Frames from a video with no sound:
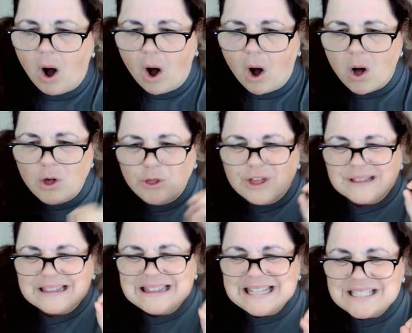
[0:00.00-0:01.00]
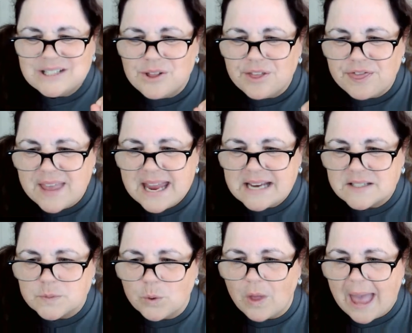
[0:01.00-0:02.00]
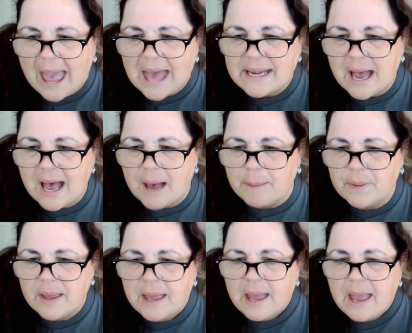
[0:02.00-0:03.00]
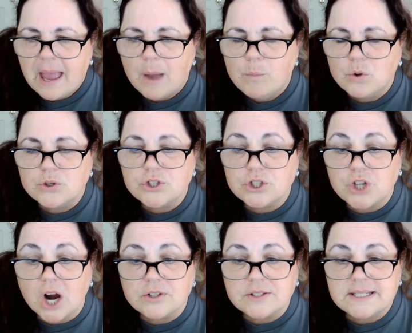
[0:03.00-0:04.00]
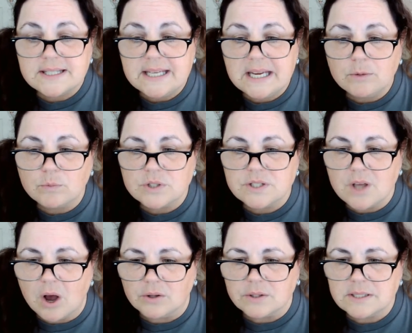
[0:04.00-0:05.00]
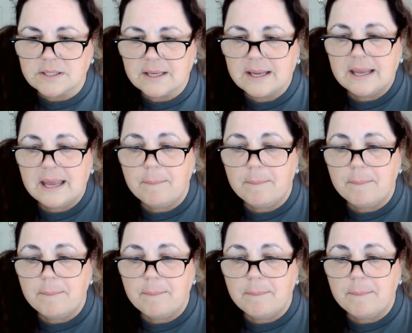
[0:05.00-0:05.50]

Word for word: All the little things will add up and we'll start seeing results.